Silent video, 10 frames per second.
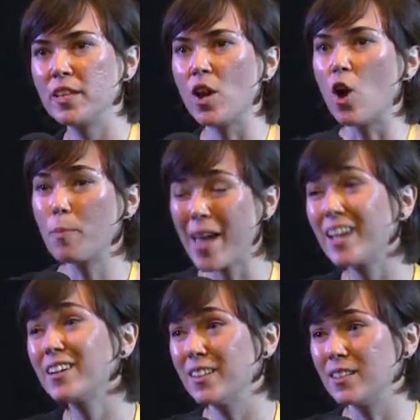the
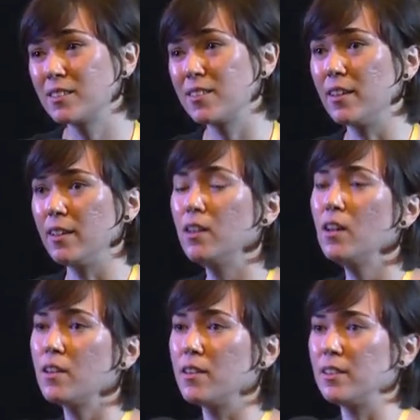opaqueness,
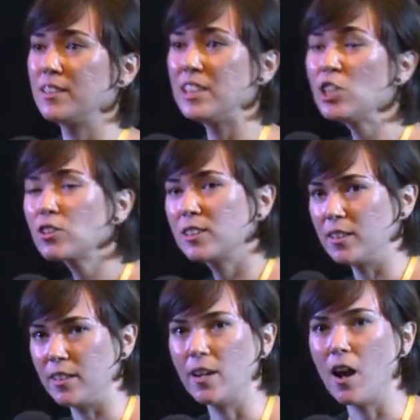the
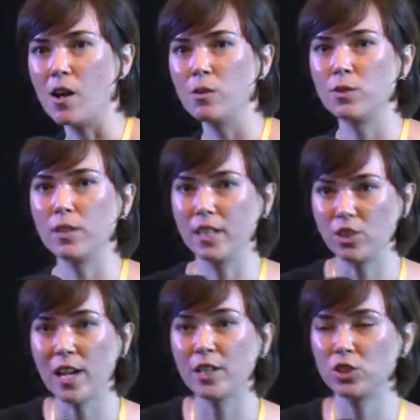secrecy of
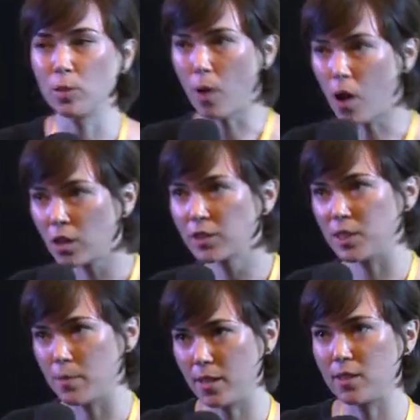international
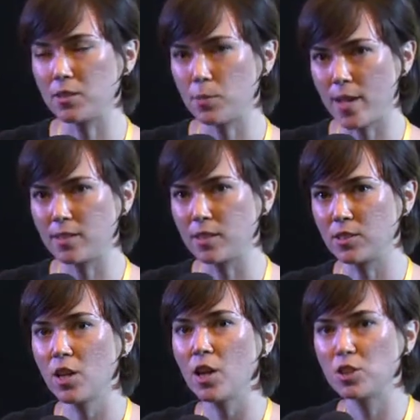policy-making
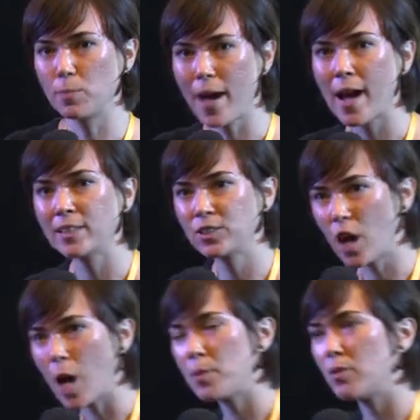spaces to pass
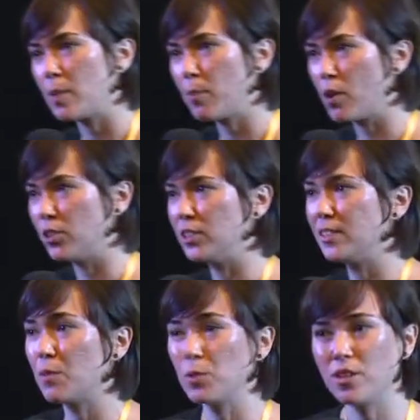copyright
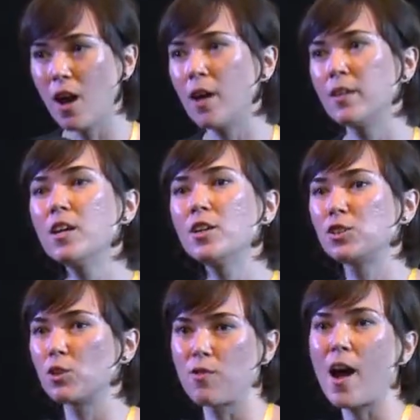policies that would not
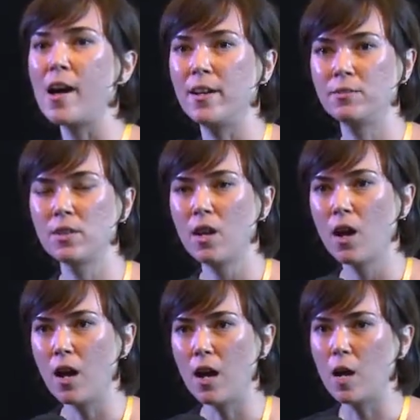survive
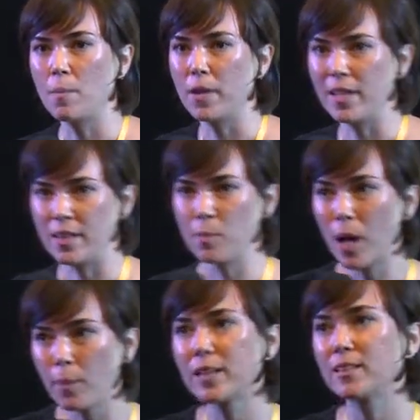in the
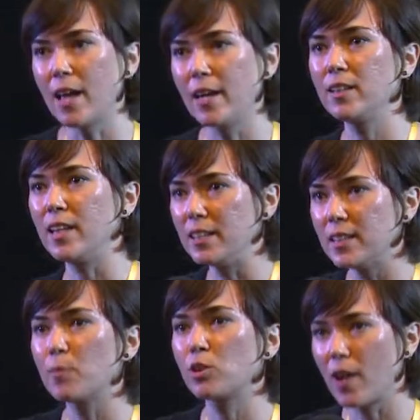public light in
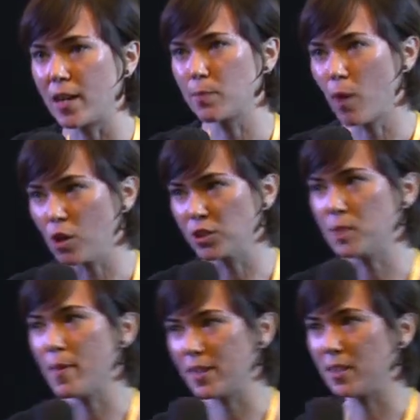democratic
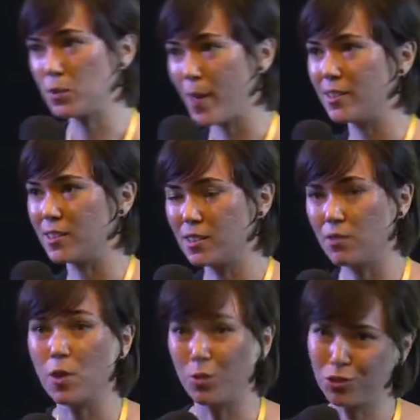policy-making spaces
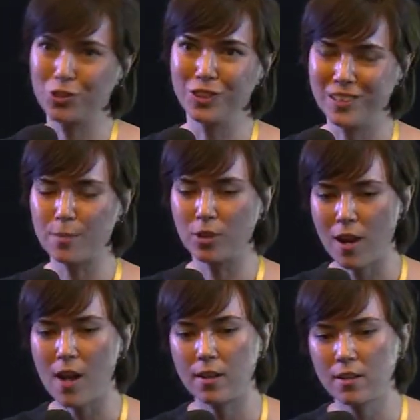if they were truly
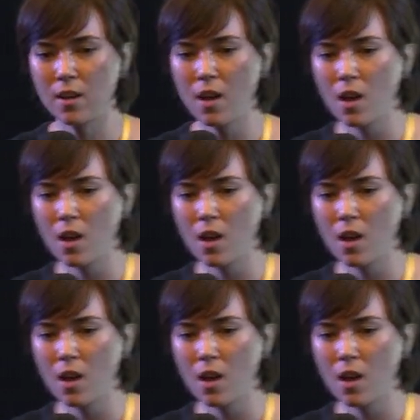democratic.